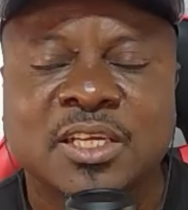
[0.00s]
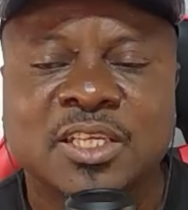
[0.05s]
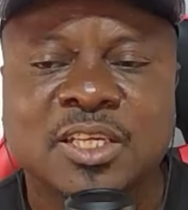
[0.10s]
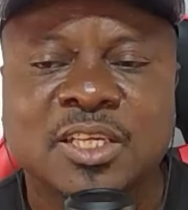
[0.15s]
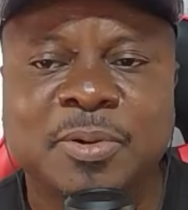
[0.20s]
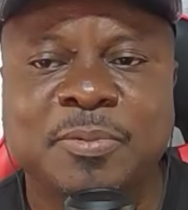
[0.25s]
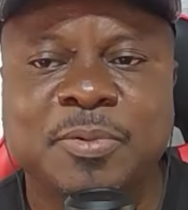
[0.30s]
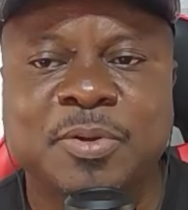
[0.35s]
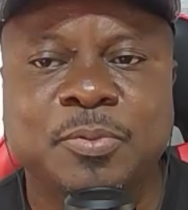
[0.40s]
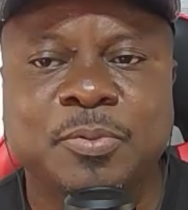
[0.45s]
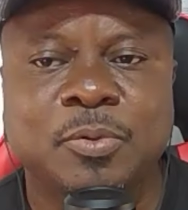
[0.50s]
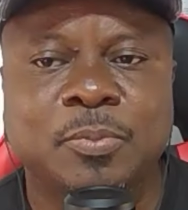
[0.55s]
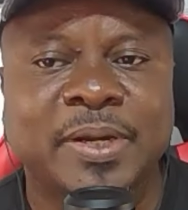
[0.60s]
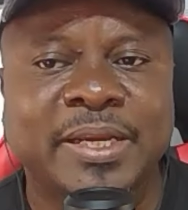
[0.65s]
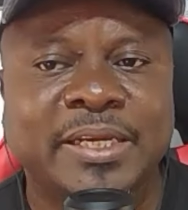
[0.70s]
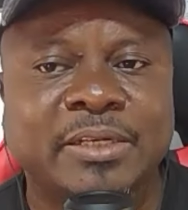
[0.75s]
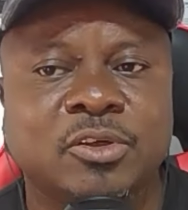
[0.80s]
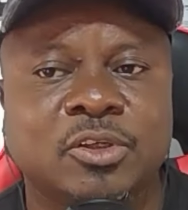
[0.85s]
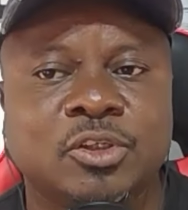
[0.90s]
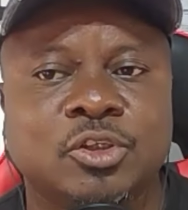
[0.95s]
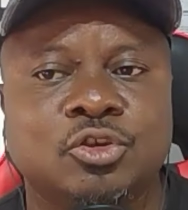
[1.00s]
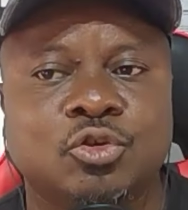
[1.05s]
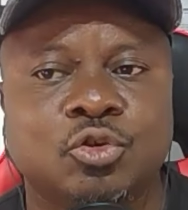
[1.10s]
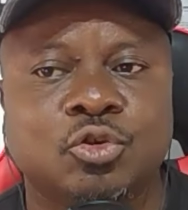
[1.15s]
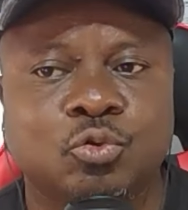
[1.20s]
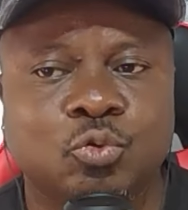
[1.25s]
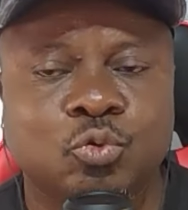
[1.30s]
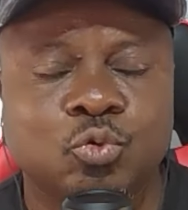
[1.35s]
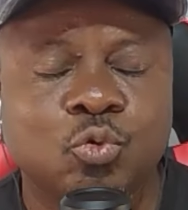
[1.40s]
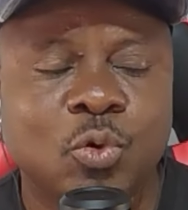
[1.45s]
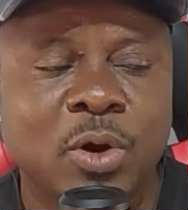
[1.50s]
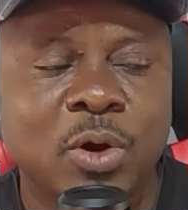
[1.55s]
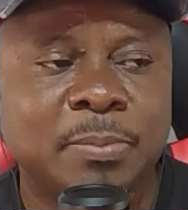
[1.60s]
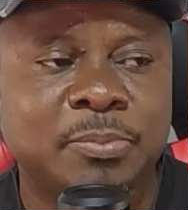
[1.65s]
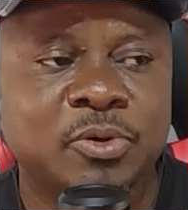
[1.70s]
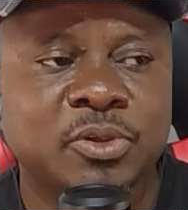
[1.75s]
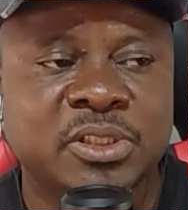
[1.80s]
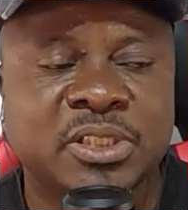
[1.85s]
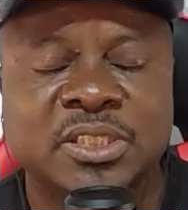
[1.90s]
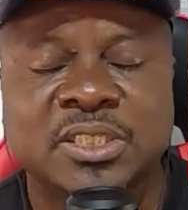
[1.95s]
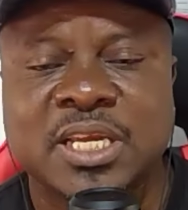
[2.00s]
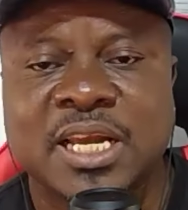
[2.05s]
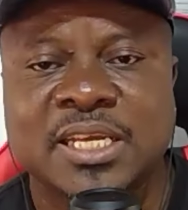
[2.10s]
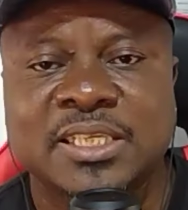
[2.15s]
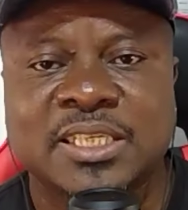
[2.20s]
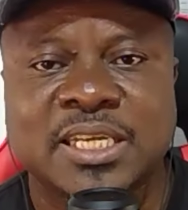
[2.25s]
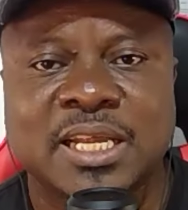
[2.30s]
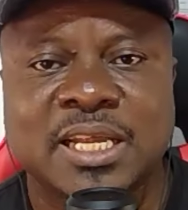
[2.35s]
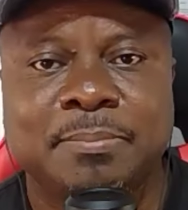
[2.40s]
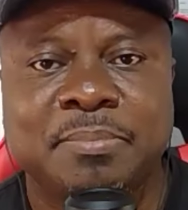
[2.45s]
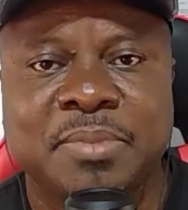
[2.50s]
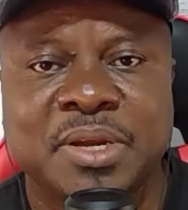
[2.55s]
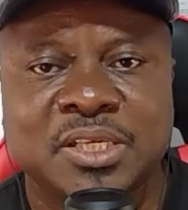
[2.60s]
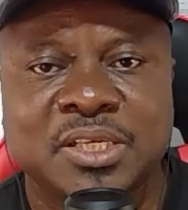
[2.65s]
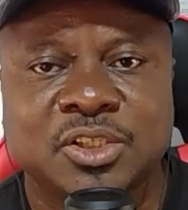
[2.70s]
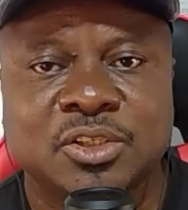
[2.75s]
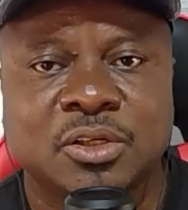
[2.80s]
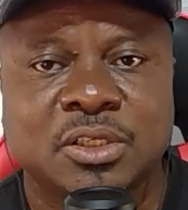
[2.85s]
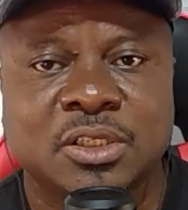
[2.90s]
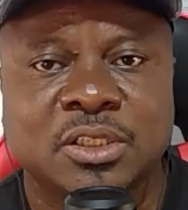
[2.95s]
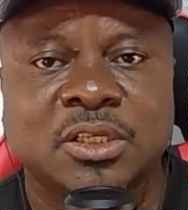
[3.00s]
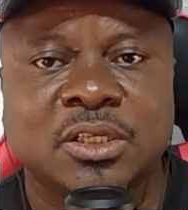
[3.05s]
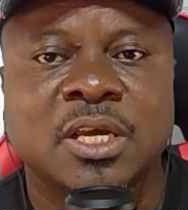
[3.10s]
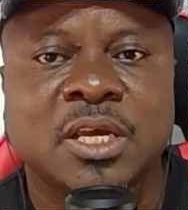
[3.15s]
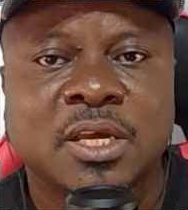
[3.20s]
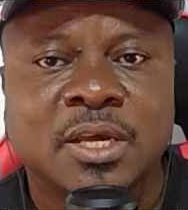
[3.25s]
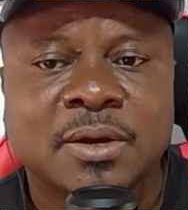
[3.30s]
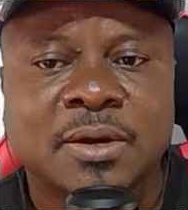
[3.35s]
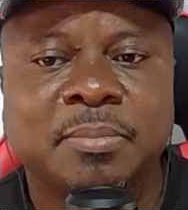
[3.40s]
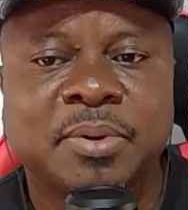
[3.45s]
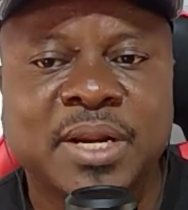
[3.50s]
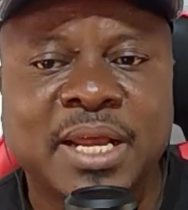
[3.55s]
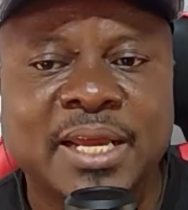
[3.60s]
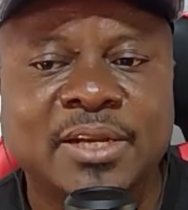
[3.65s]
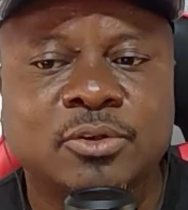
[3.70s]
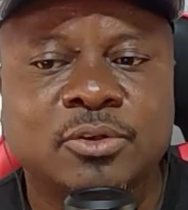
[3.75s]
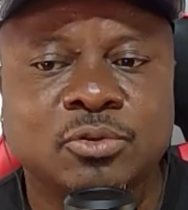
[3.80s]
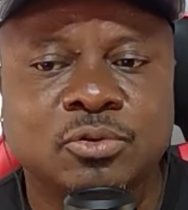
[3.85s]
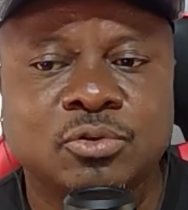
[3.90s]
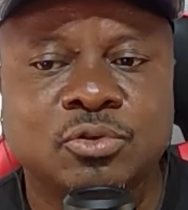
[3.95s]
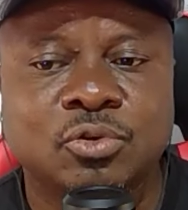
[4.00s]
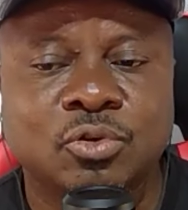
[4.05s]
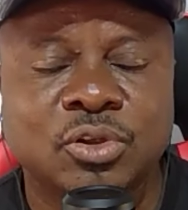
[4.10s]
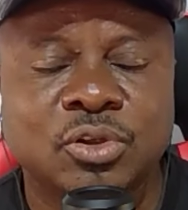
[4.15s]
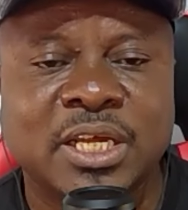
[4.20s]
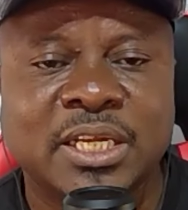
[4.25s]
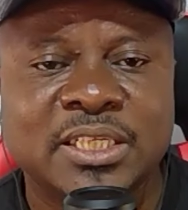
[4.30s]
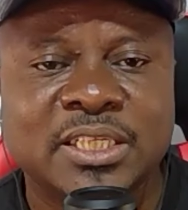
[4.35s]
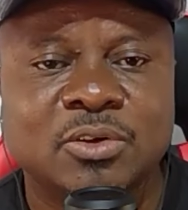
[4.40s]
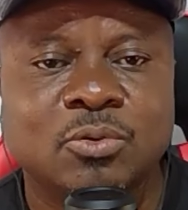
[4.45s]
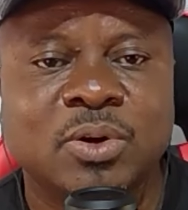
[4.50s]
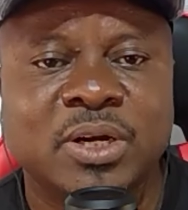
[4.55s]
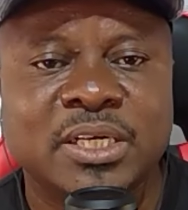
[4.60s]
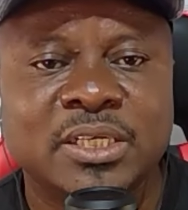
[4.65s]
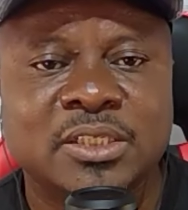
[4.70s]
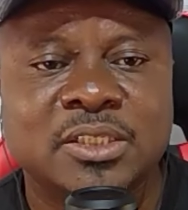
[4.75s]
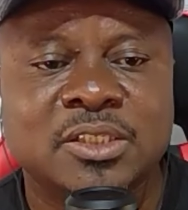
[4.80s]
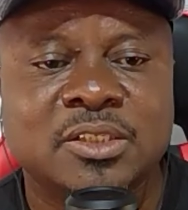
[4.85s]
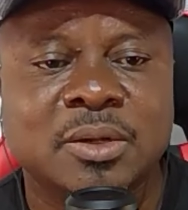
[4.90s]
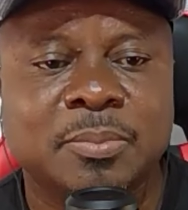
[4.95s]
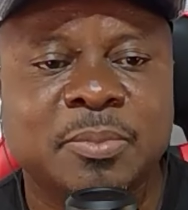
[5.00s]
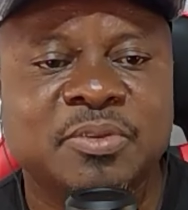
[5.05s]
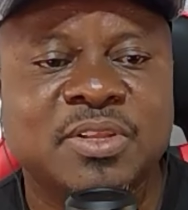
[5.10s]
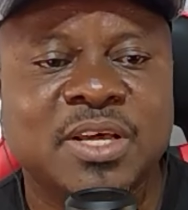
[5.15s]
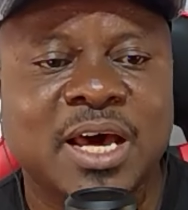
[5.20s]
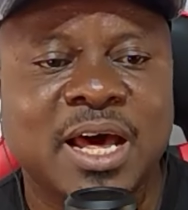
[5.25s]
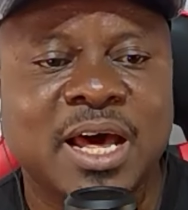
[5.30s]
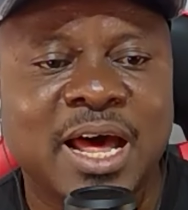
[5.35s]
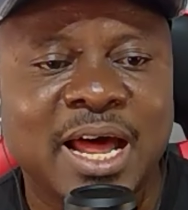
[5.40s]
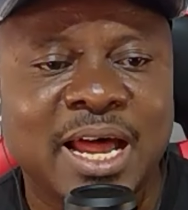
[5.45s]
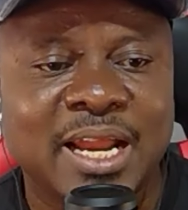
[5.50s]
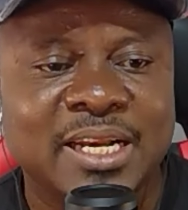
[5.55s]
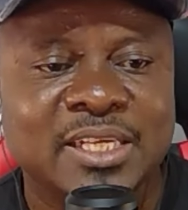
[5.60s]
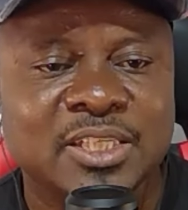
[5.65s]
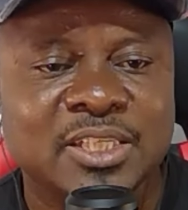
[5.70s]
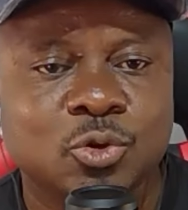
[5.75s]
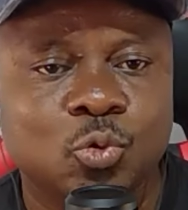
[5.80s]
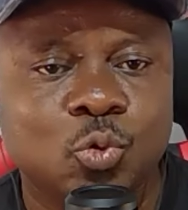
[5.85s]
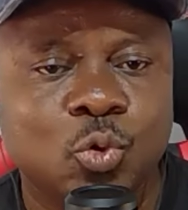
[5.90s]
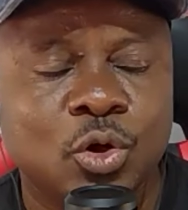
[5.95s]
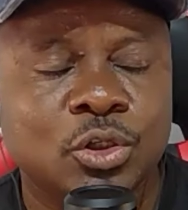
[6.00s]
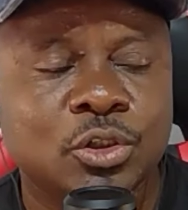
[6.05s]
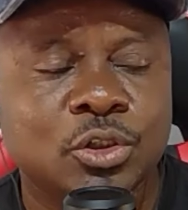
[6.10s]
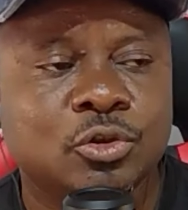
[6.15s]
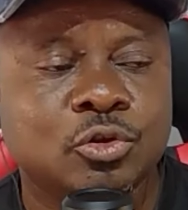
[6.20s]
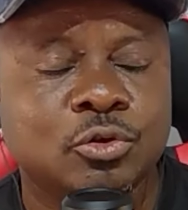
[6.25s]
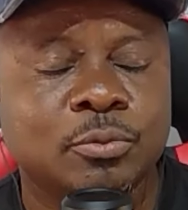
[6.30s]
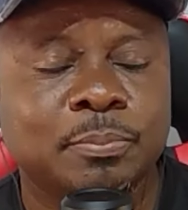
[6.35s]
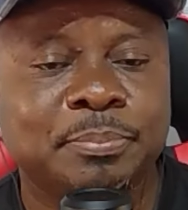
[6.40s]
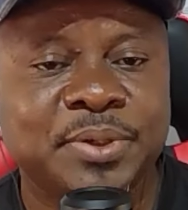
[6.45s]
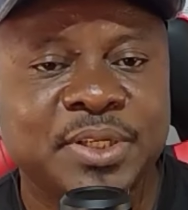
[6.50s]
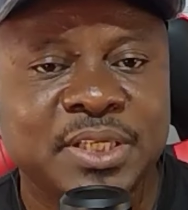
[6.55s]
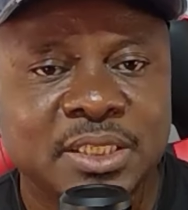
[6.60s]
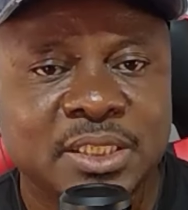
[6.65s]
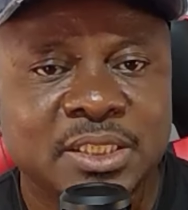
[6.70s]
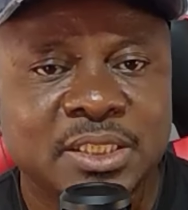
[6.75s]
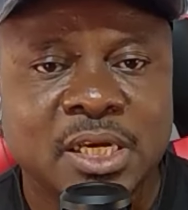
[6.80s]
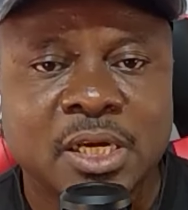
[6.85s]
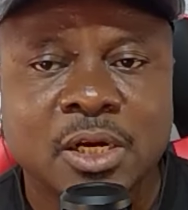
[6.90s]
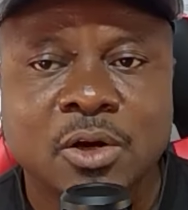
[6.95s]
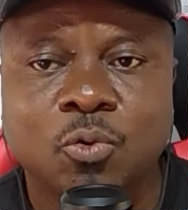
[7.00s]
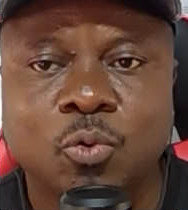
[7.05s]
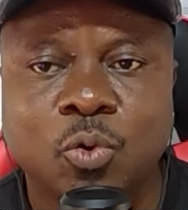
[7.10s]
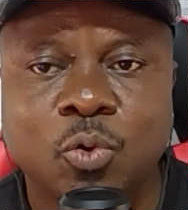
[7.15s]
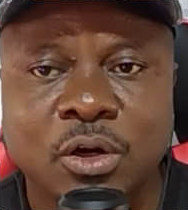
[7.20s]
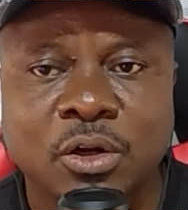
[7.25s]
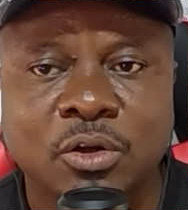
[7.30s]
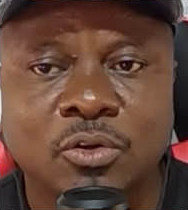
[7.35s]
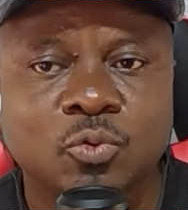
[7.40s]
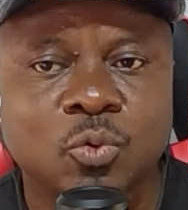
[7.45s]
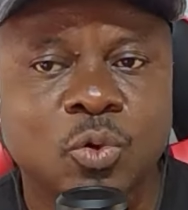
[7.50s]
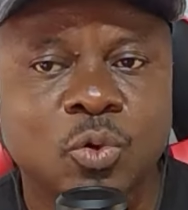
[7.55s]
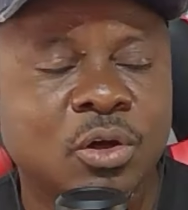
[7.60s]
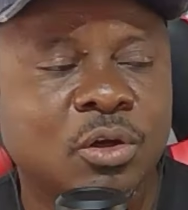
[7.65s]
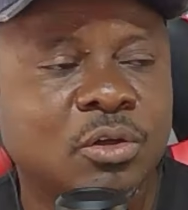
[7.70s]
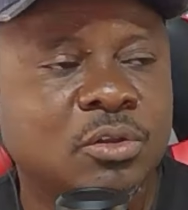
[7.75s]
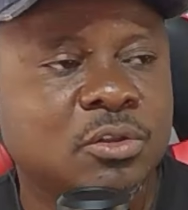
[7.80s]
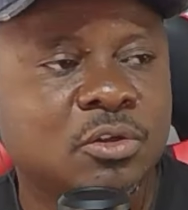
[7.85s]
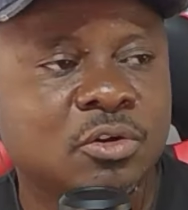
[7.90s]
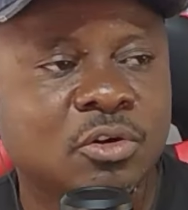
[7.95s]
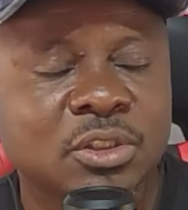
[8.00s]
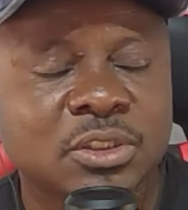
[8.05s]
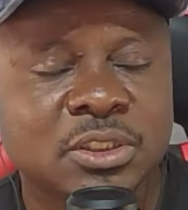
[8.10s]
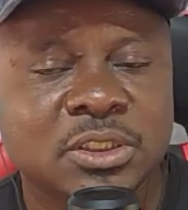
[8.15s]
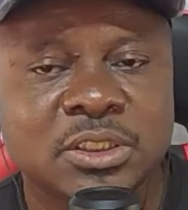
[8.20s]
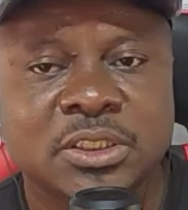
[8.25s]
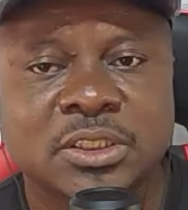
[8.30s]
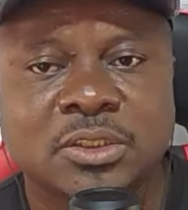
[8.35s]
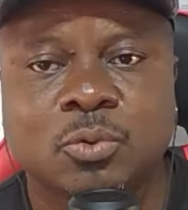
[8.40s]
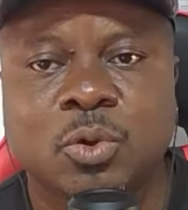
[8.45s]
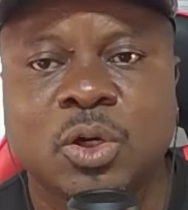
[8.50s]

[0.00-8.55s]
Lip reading: Some of people might not know who are these guys that I'm mentioning, but I do know that they were some of the hardest one to beat, one-on-one crosses.